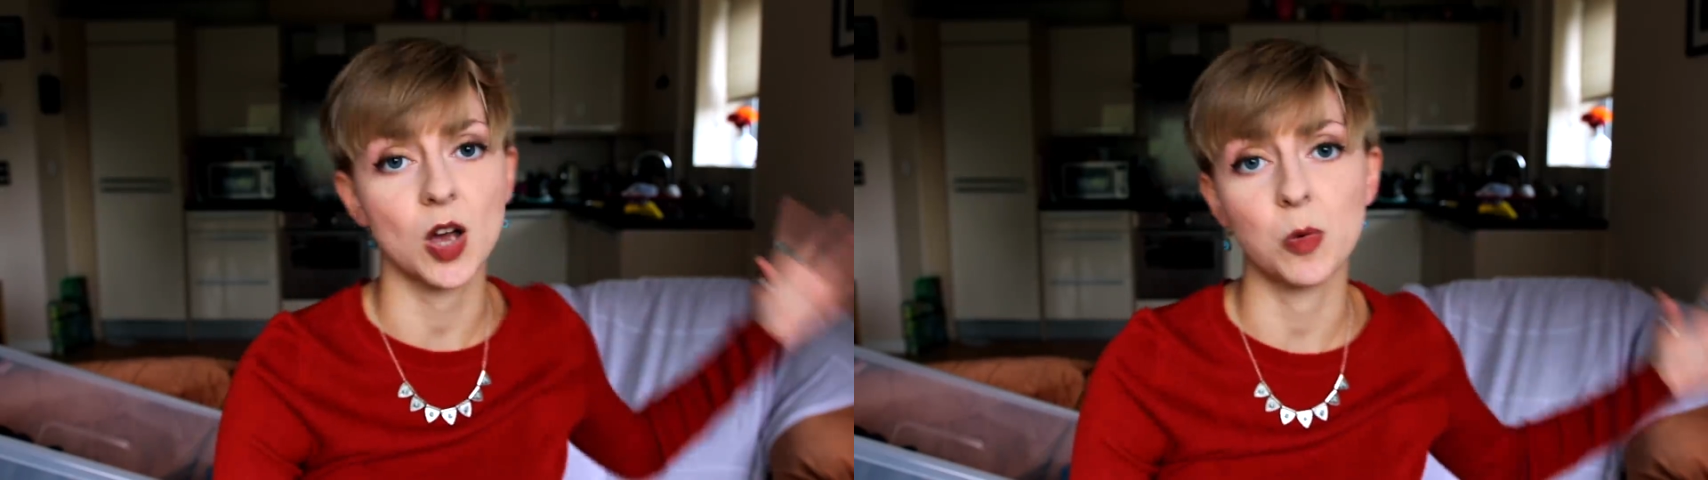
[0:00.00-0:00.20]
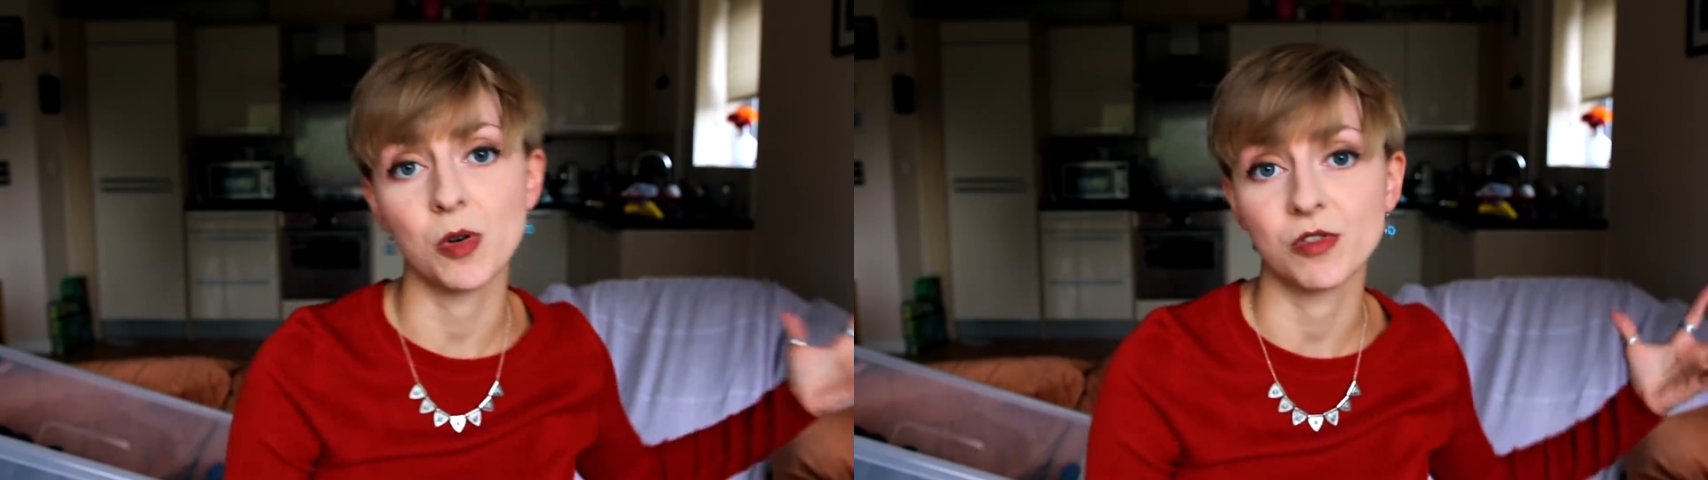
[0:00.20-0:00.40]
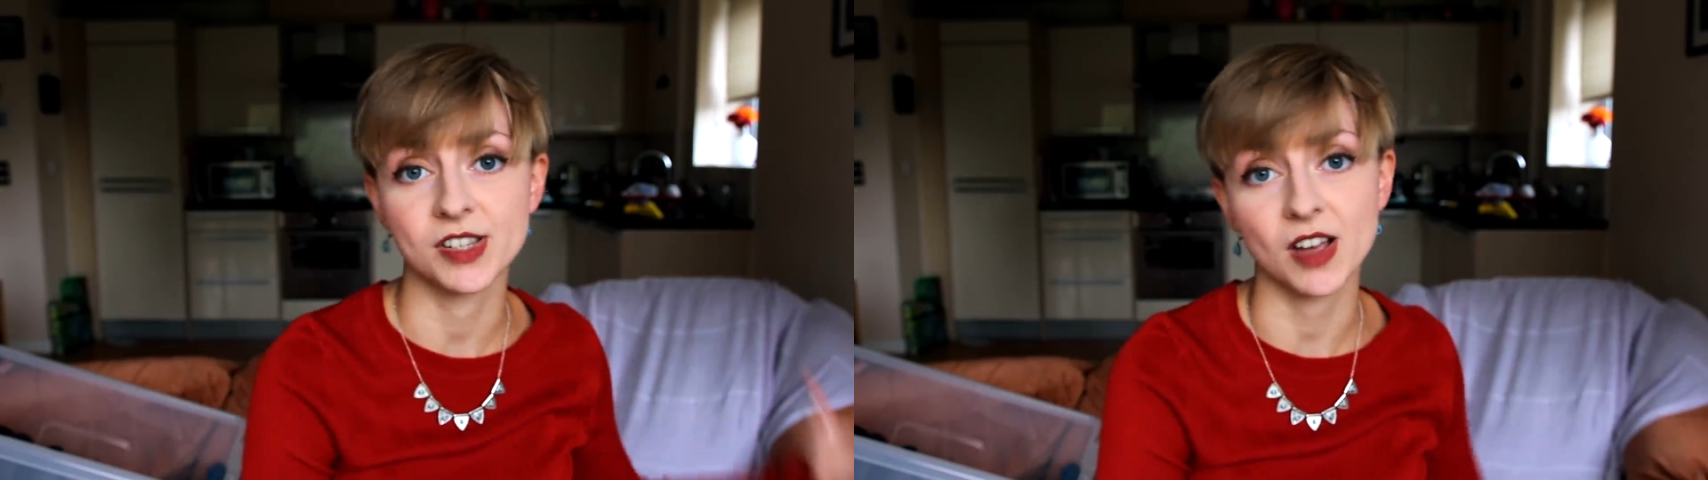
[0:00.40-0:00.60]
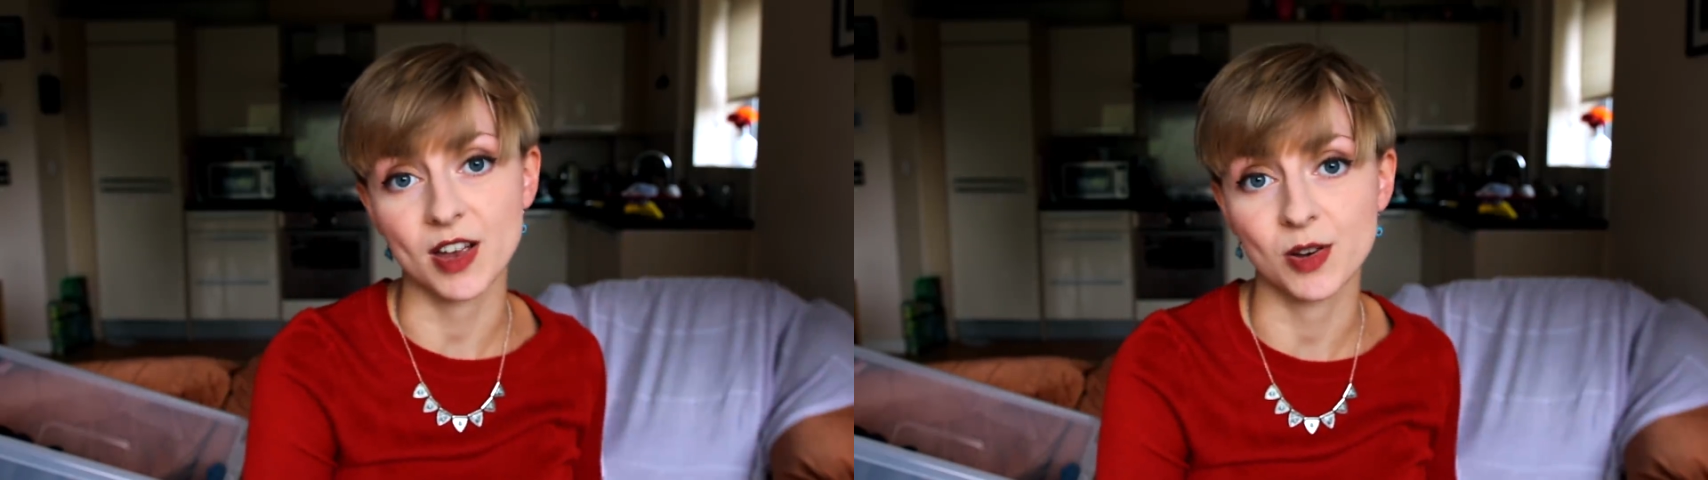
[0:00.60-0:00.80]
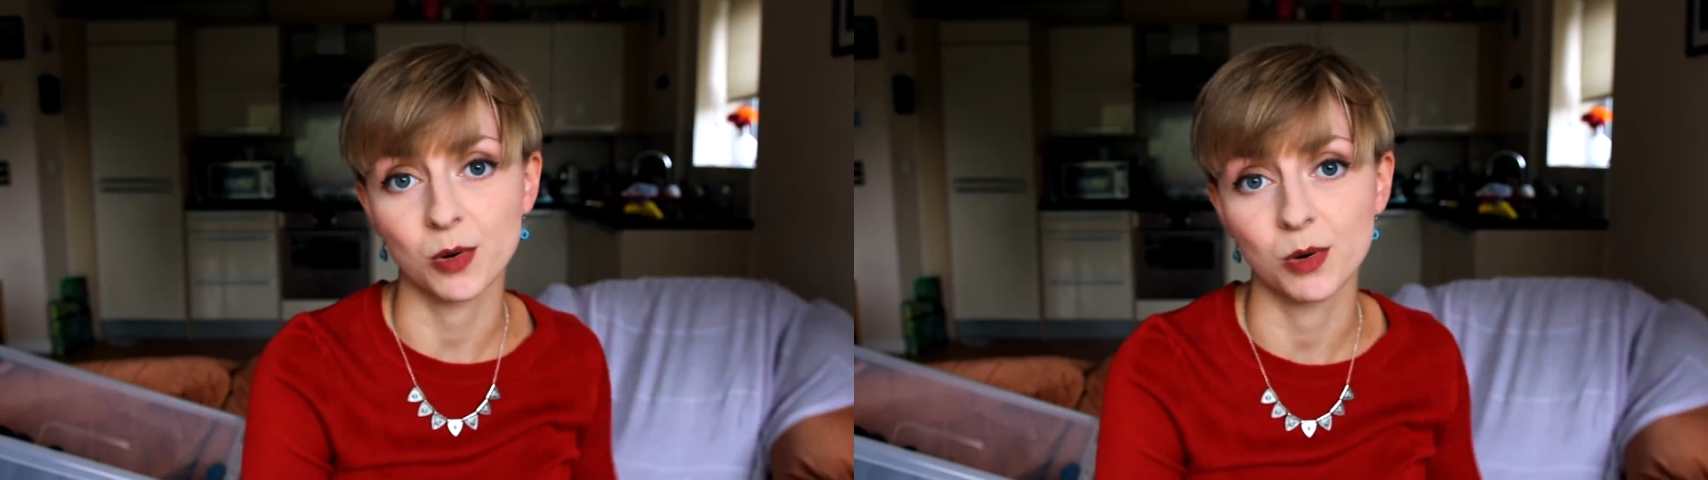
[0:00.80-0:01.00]
I will
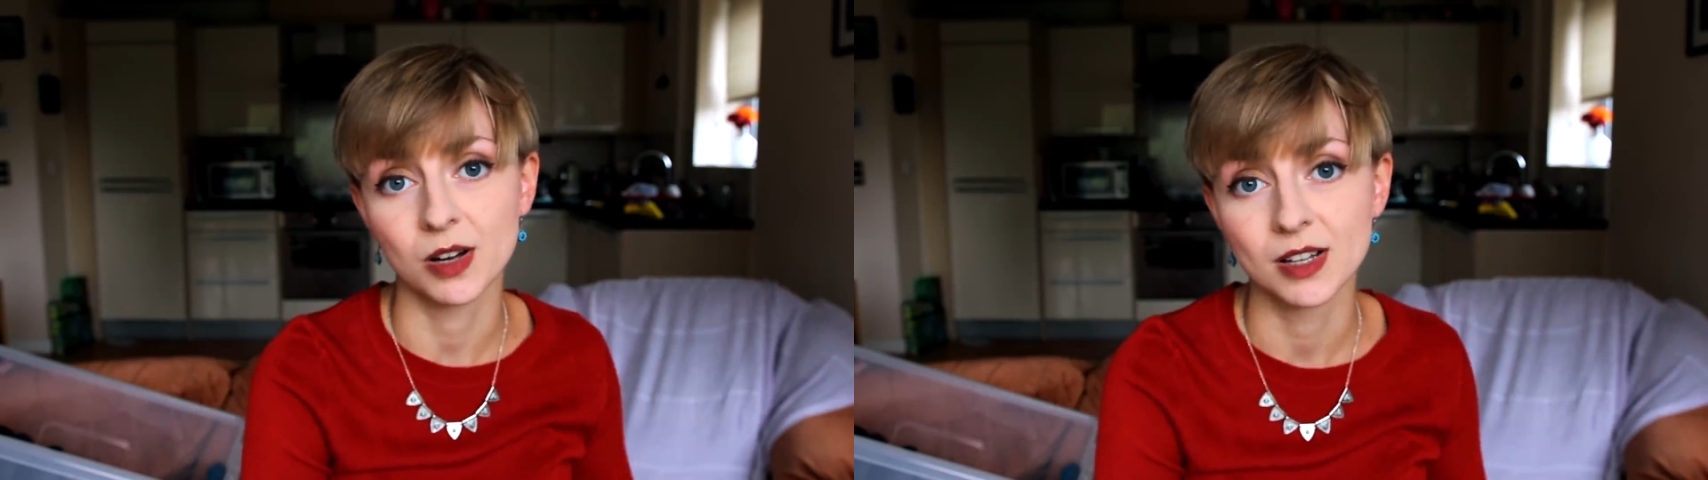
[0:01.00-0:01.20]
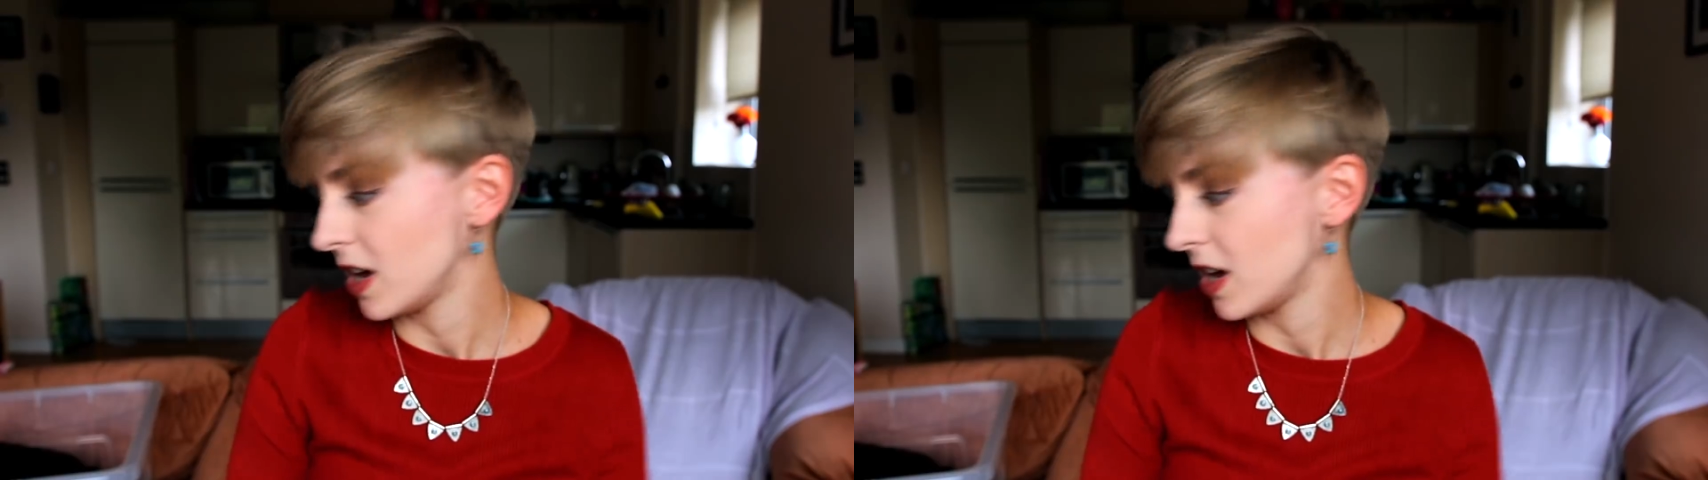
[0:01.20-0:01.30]
recycle.